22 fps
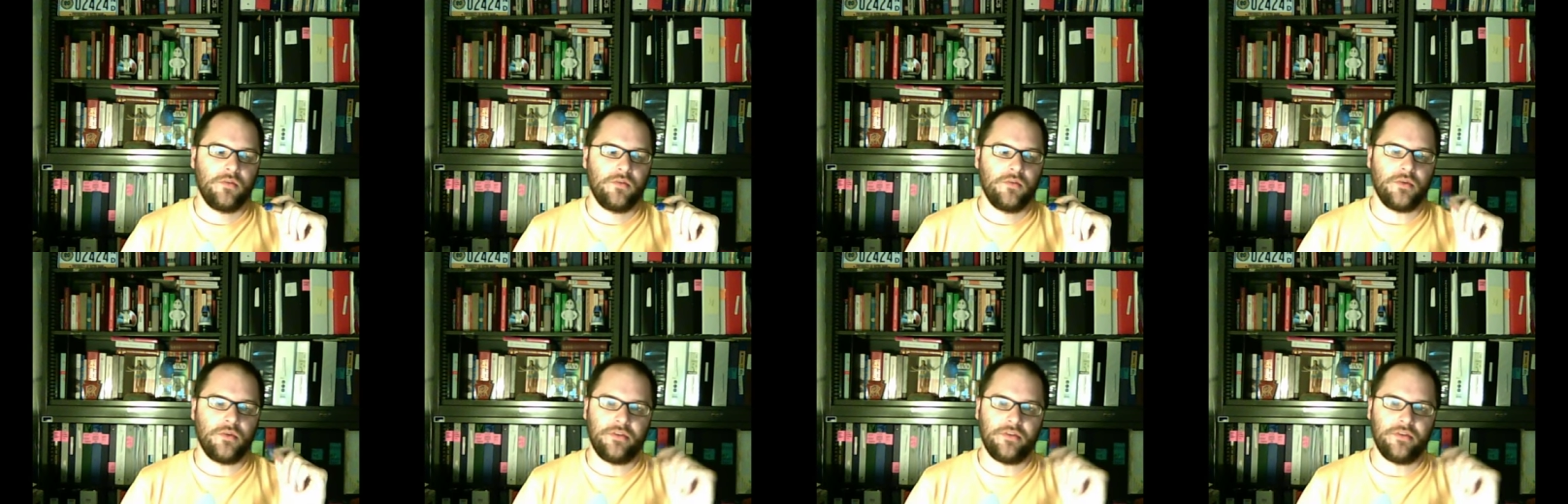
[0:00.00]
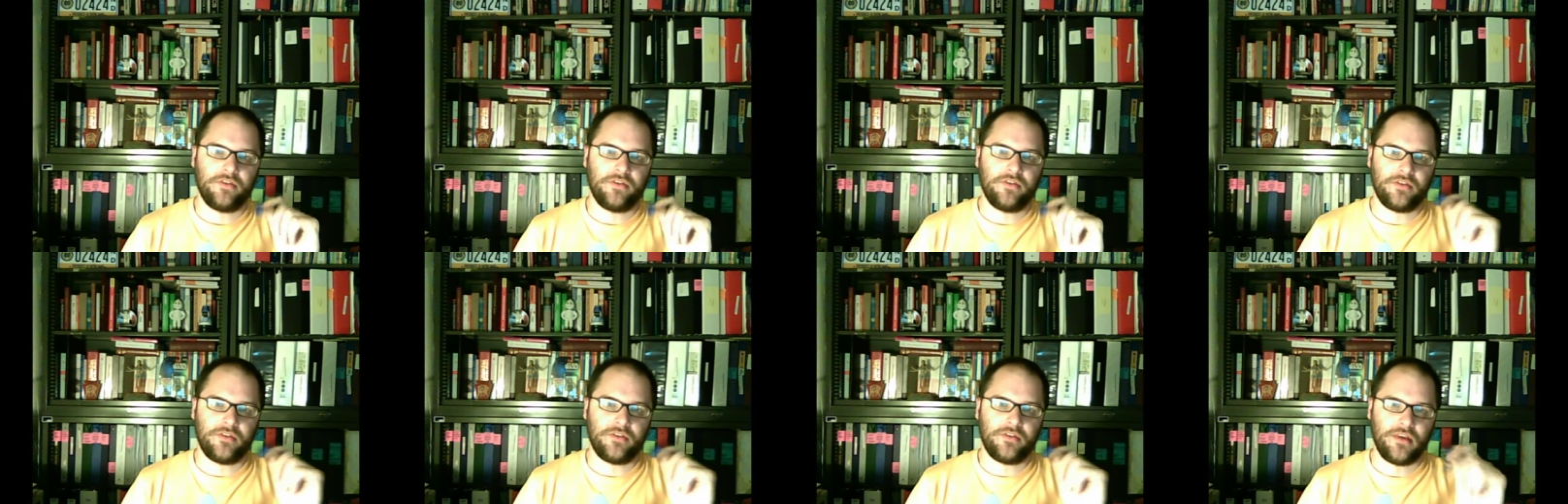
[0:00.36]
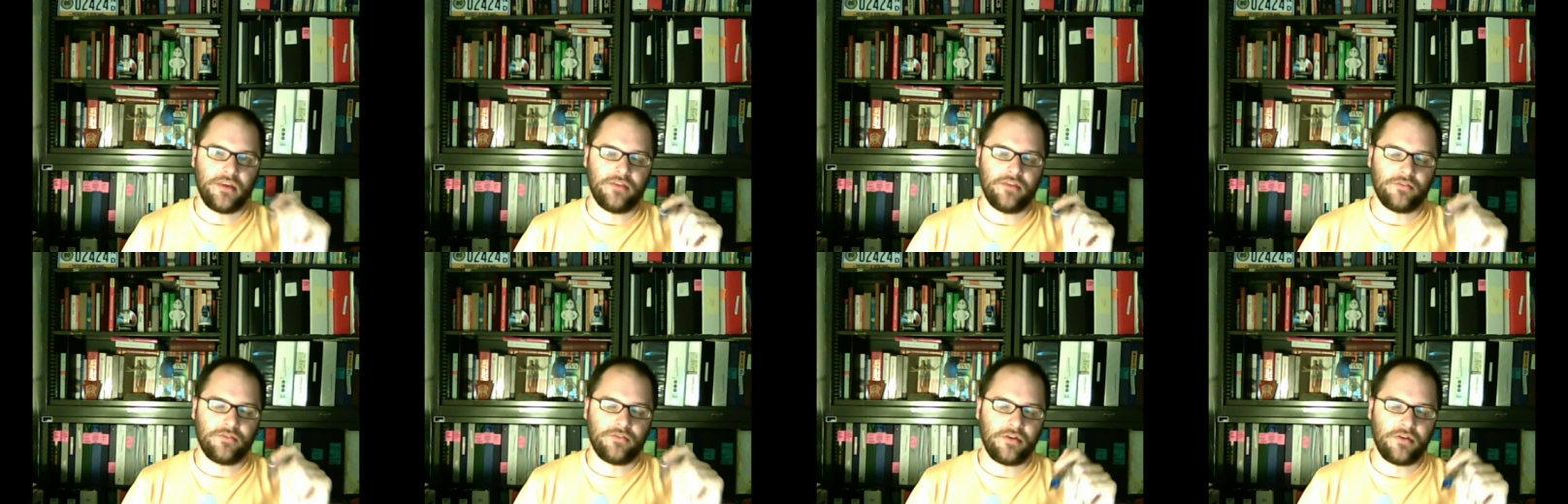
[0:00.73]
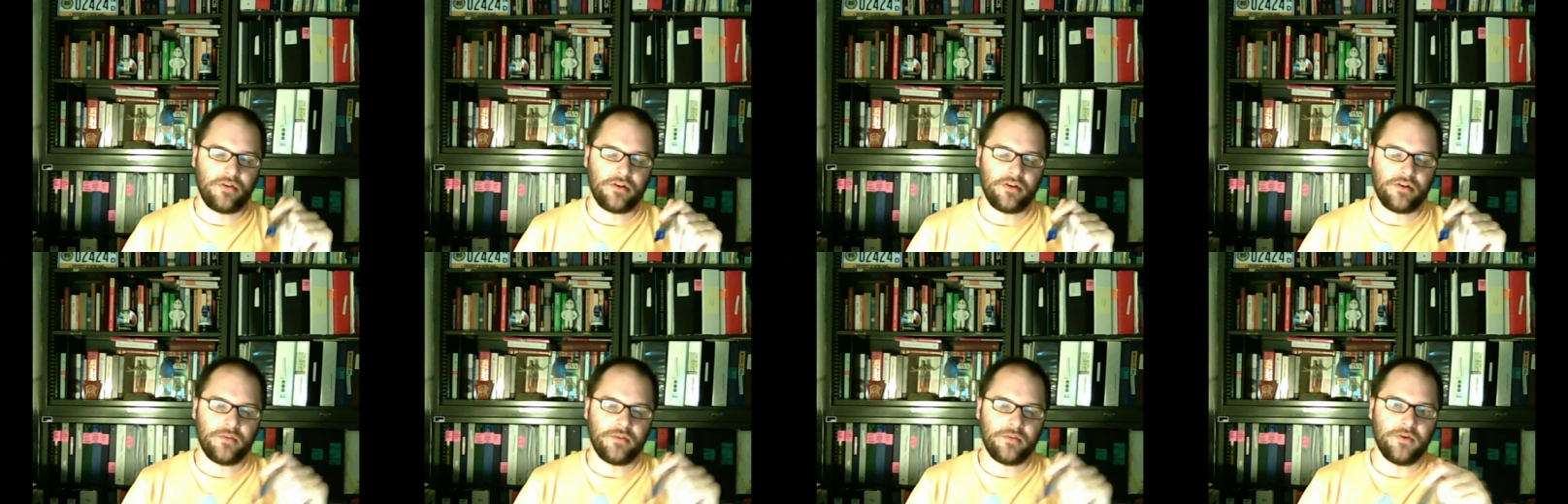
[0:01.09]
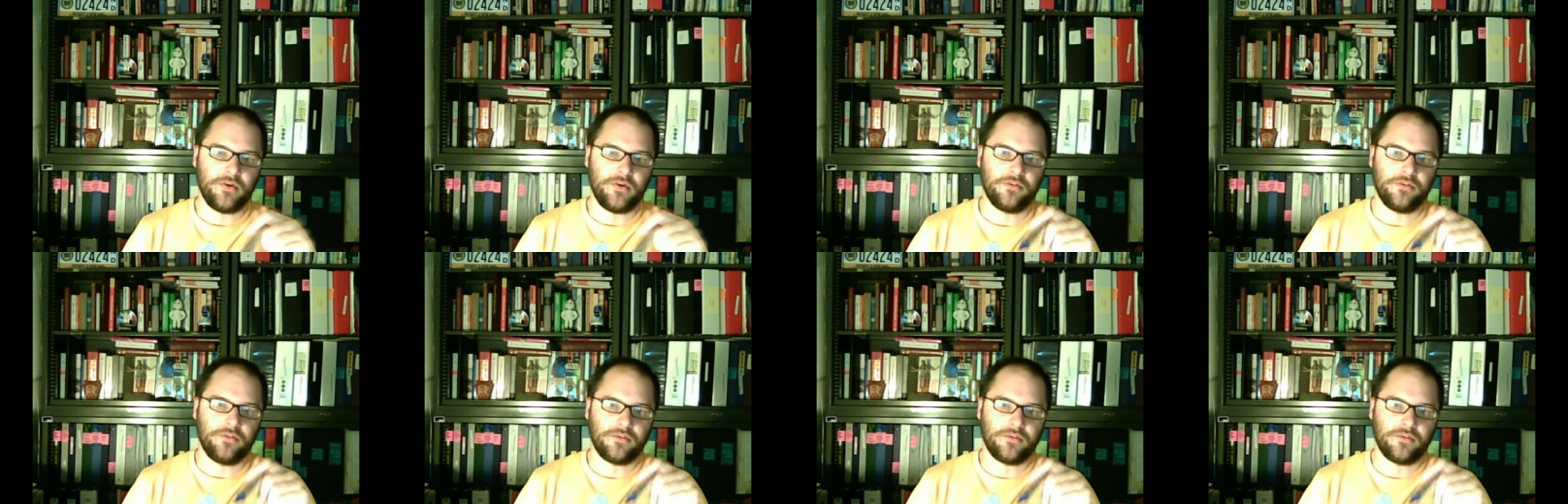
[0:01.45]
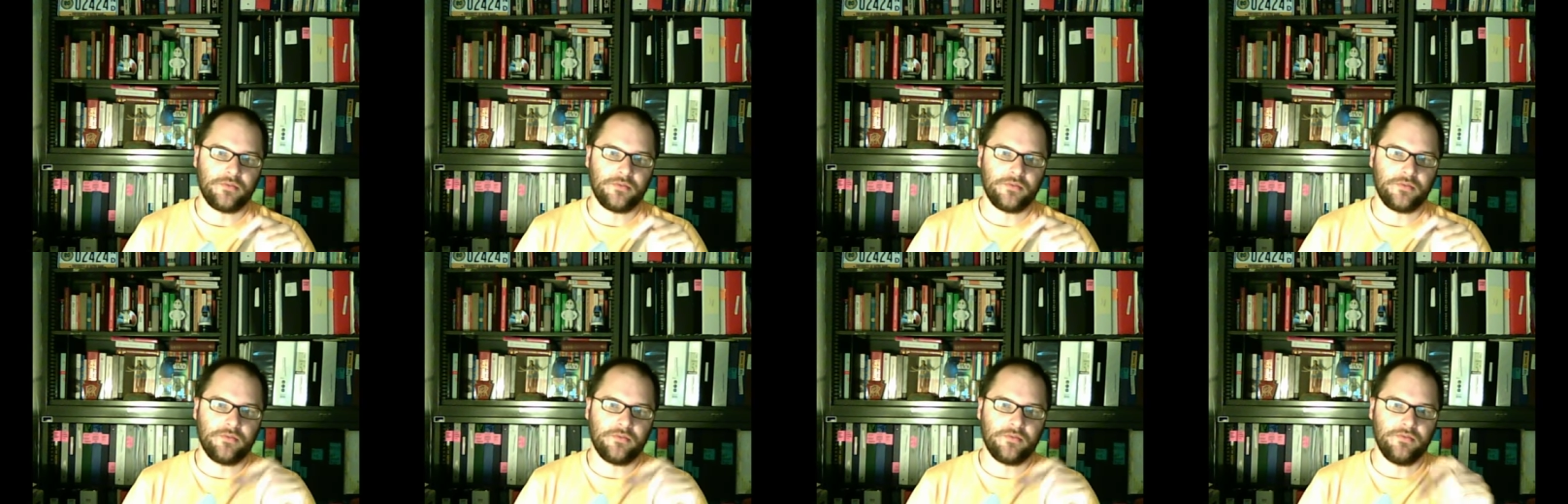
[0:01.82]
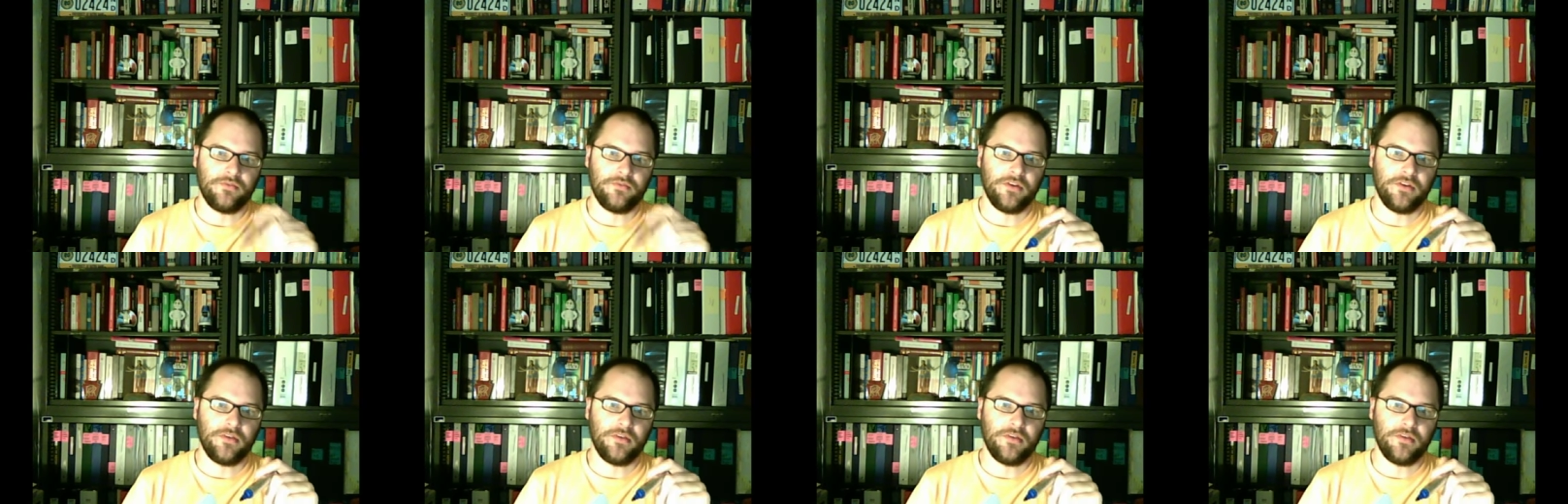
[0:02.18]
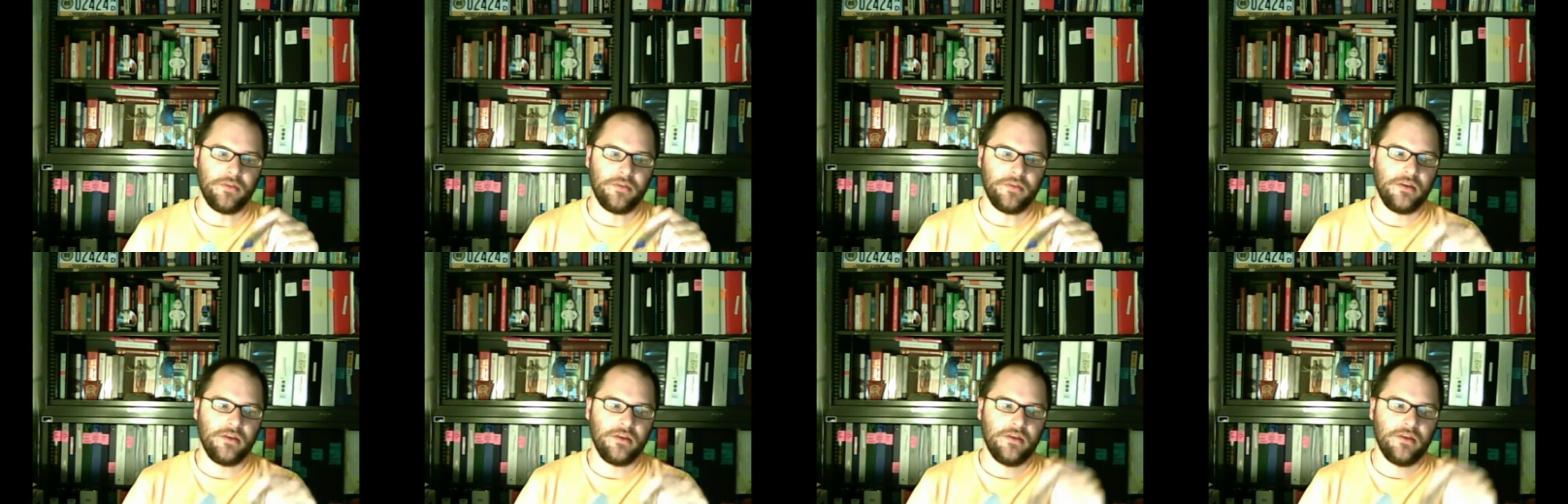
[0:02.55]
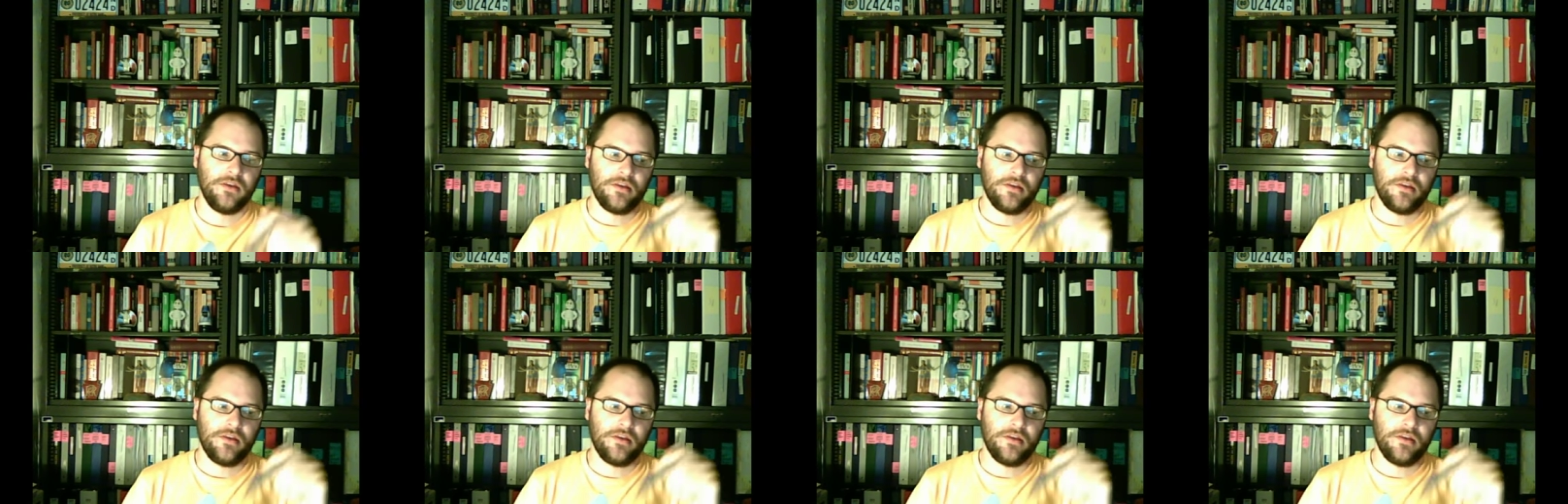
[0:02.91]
one of the things that Keynes talked about in terms of GDP,